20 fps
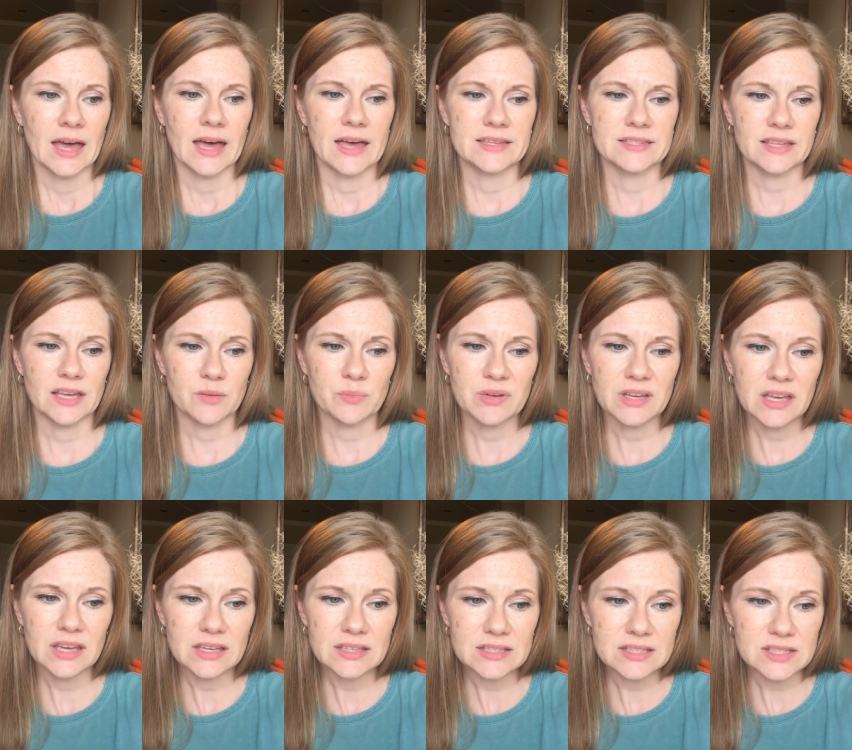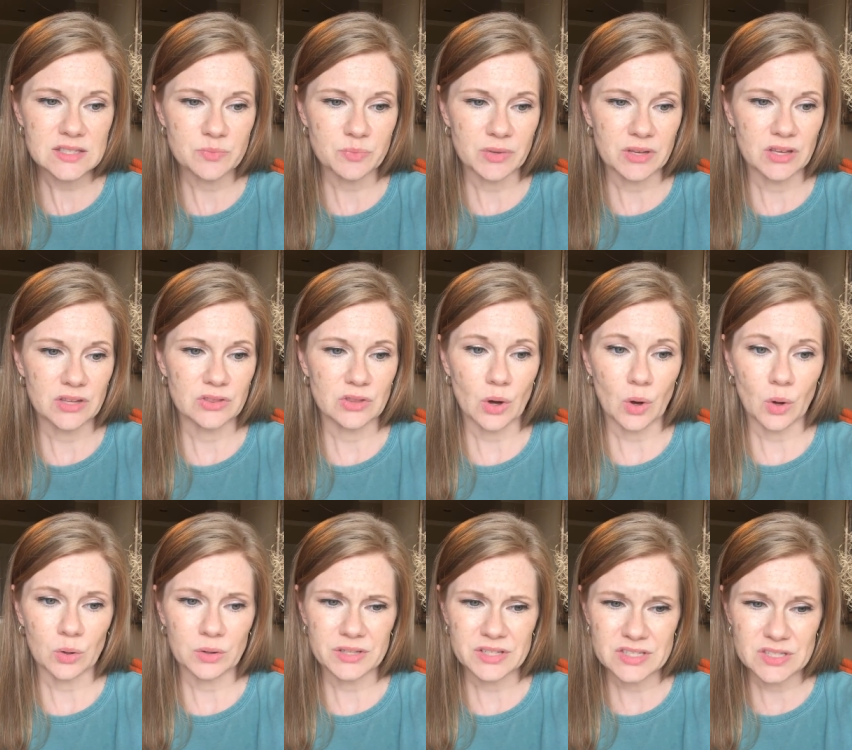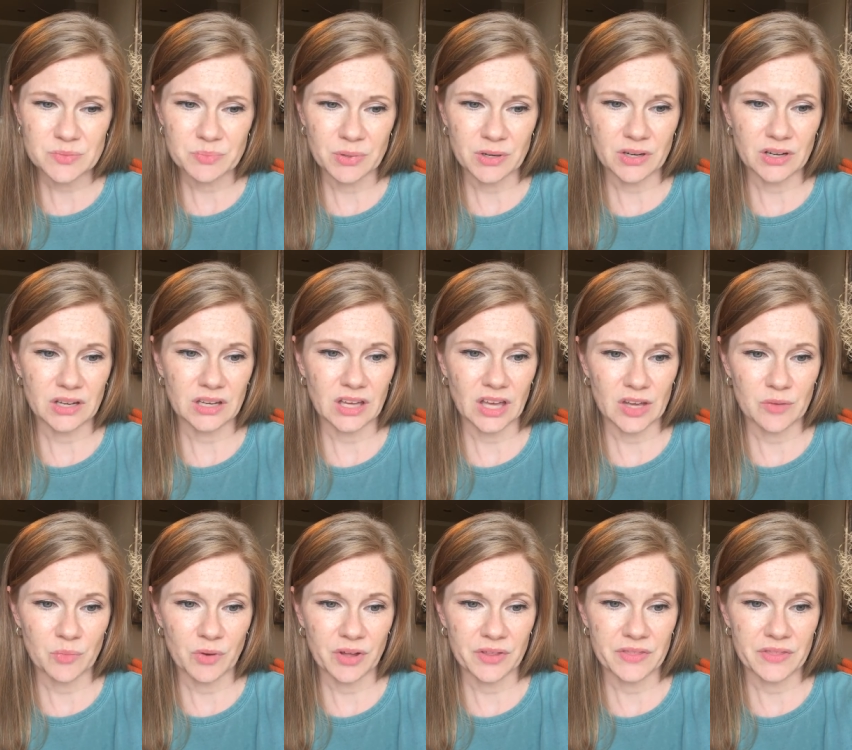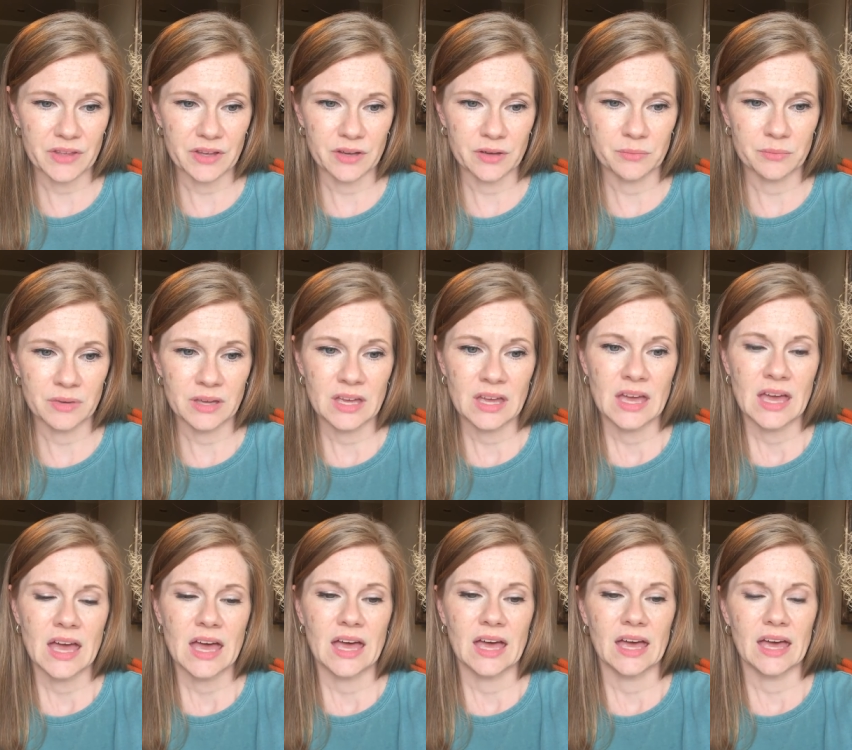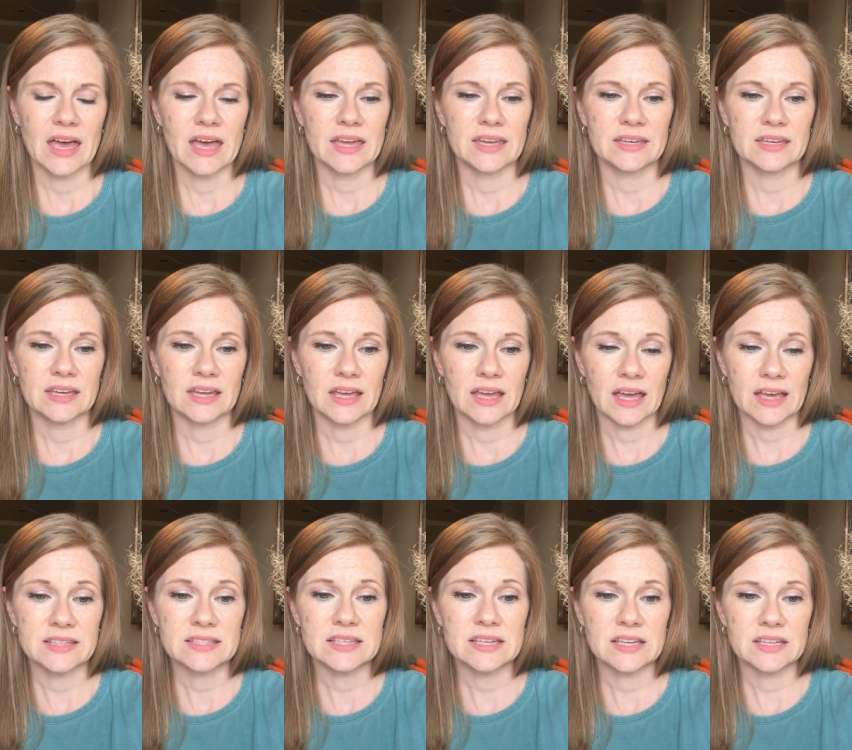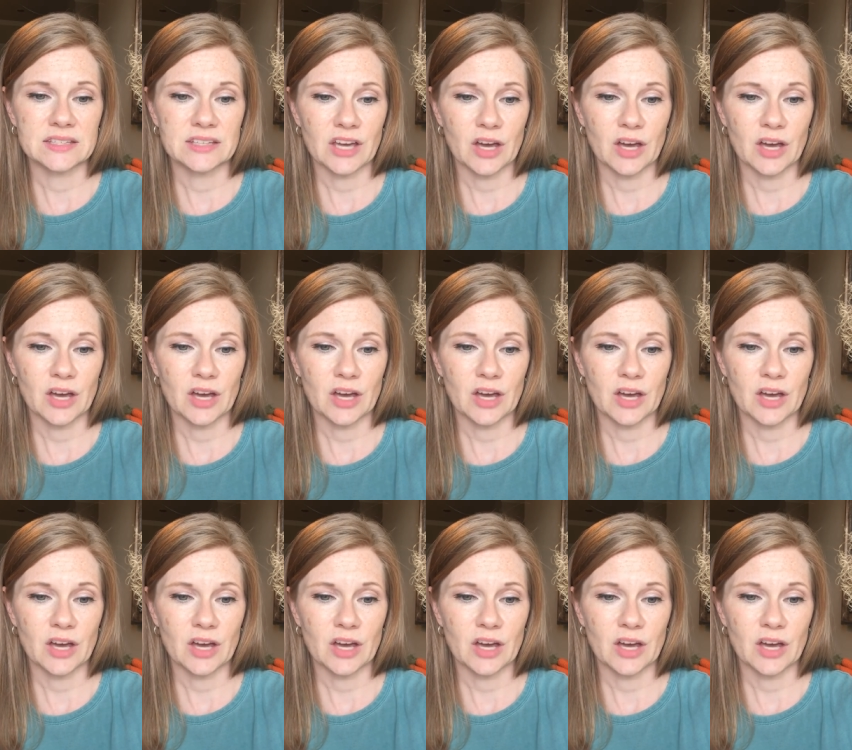As I began to speak, the Holy Spirit came on them, and as he had